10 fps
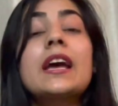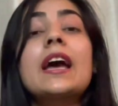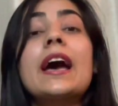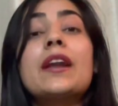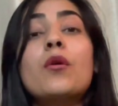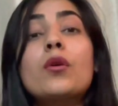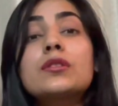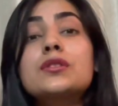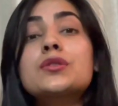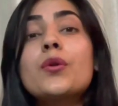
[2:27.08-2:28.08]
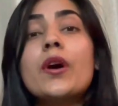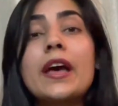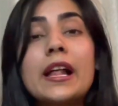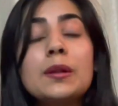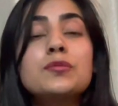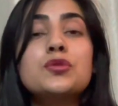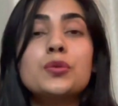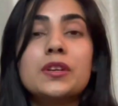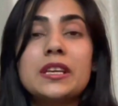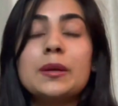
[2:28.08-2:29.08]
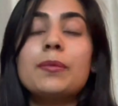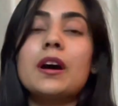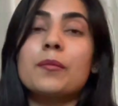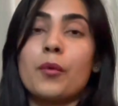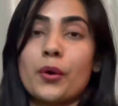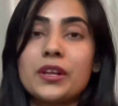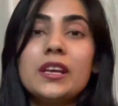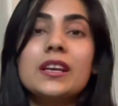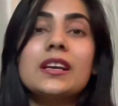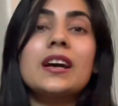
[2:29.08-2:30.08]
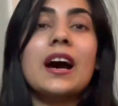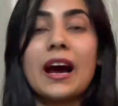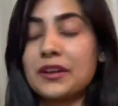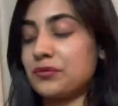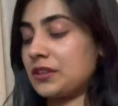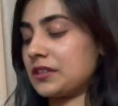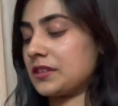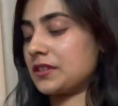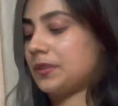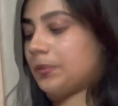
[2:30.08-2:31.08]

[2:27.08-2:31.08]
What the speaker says: and also help to keep our body hydrated.